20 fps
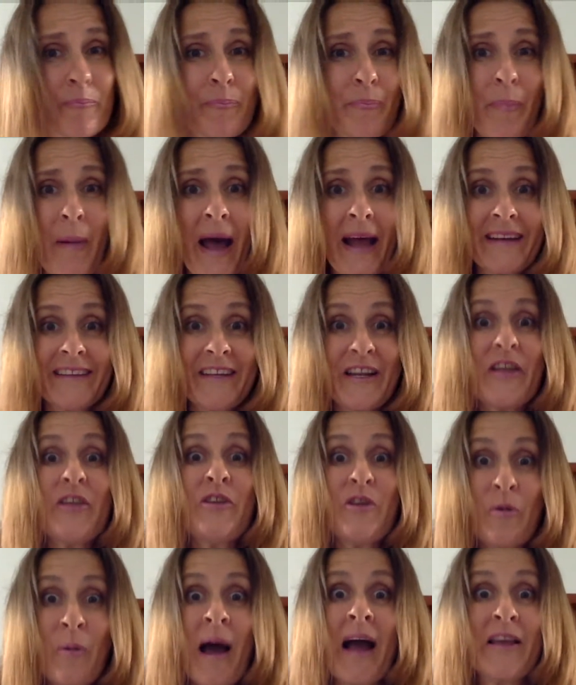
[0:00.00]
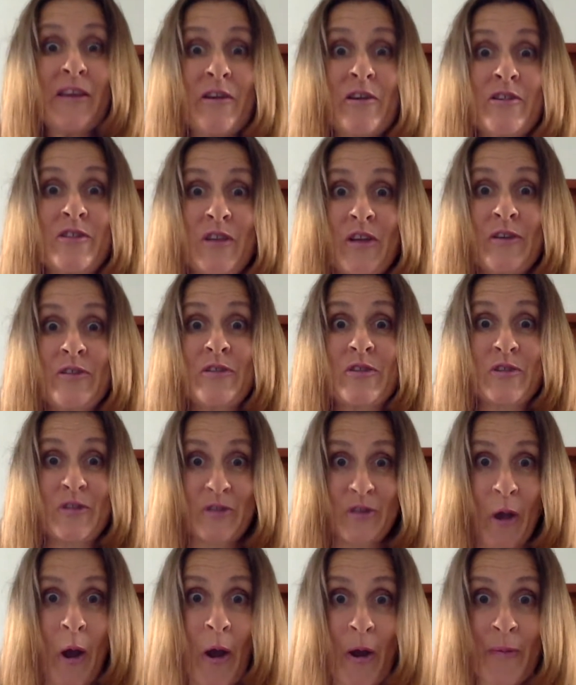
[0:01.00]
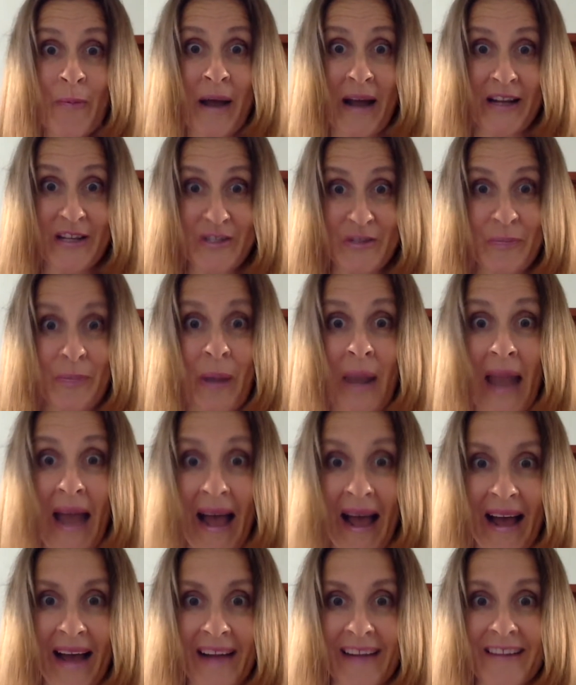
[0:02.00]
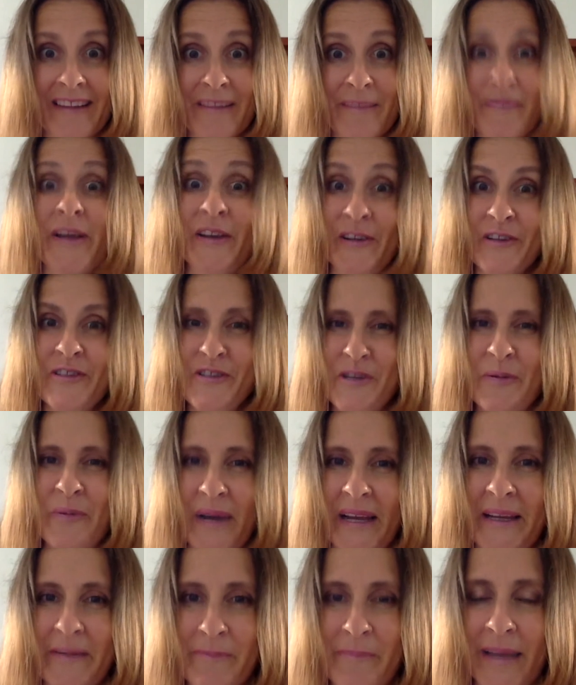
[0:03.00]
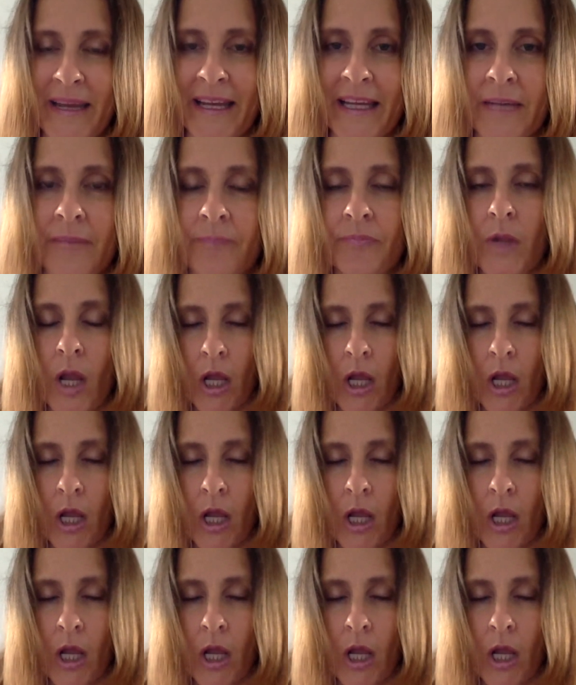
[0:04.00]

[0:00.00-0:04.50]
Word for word: But you are using so much plants because you eat meat.